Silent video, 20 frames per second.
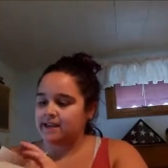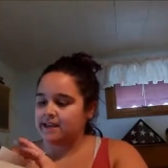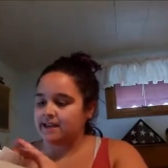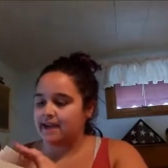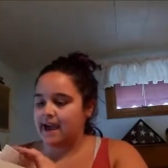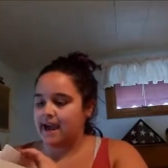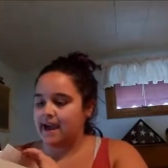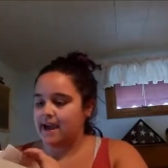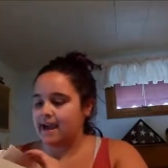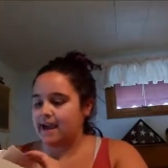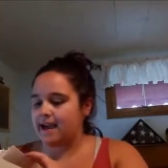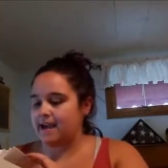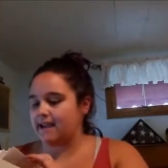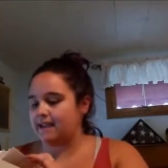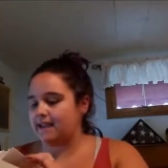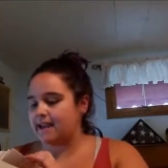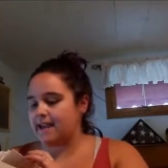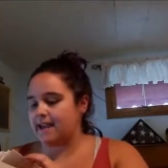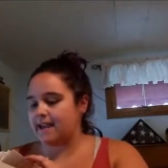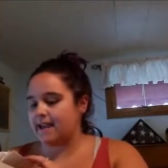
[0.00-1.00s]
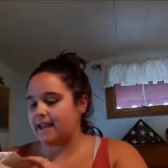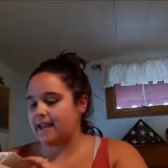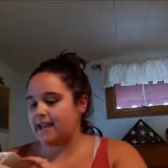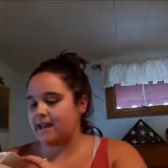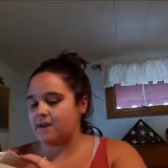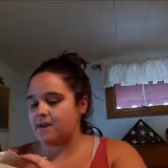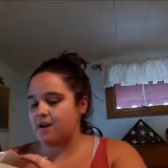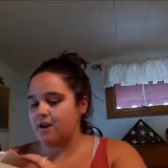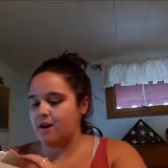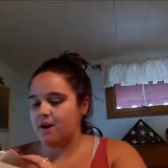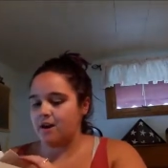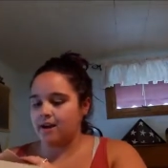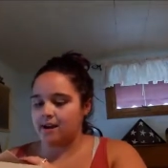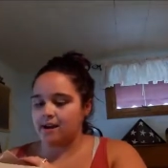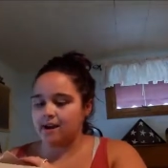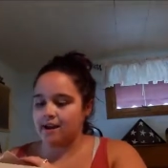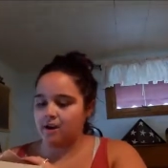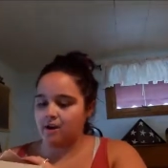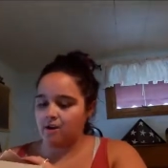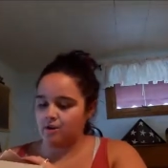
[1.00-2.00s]
yeah, I like
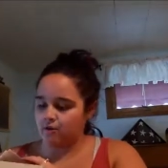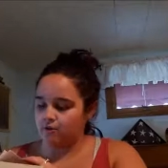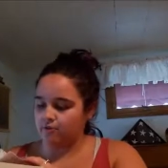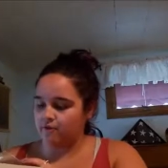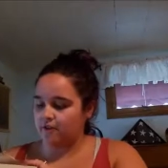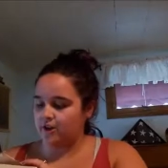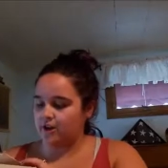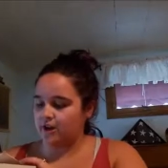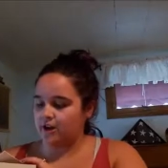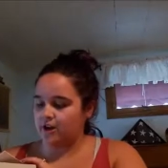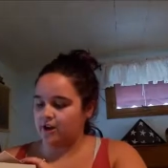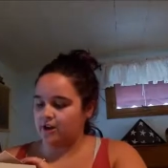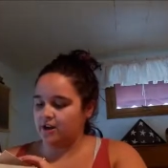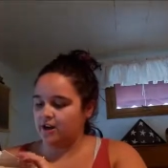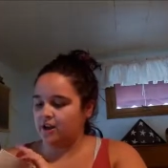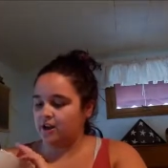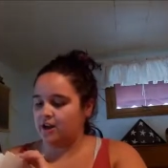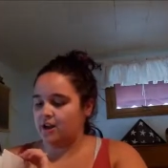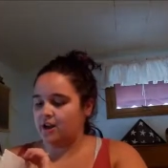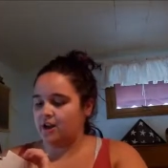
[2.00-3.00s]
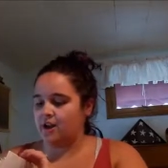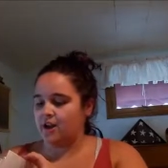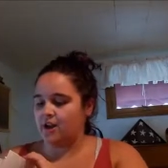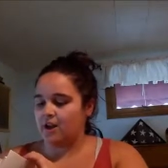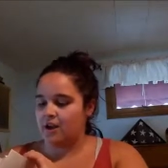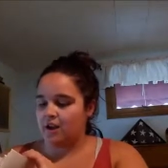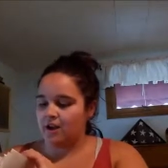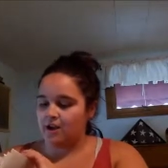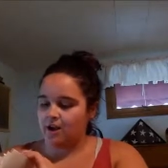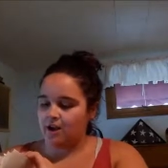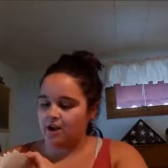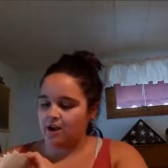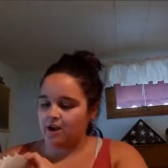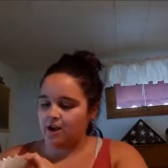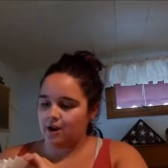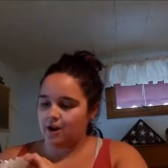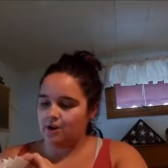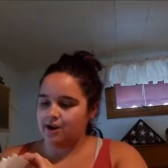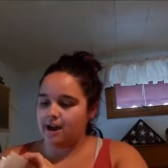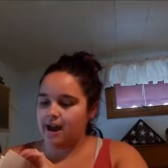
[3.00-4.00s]
cannot get over
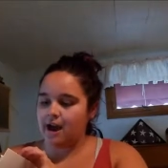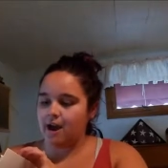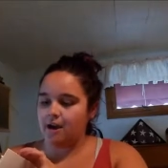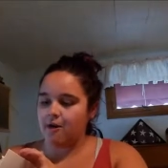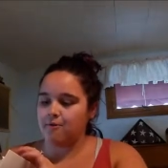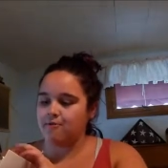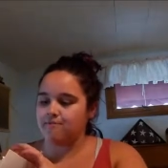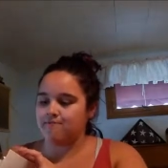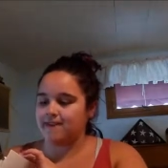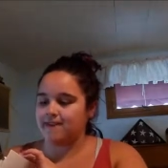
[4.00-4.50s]
on how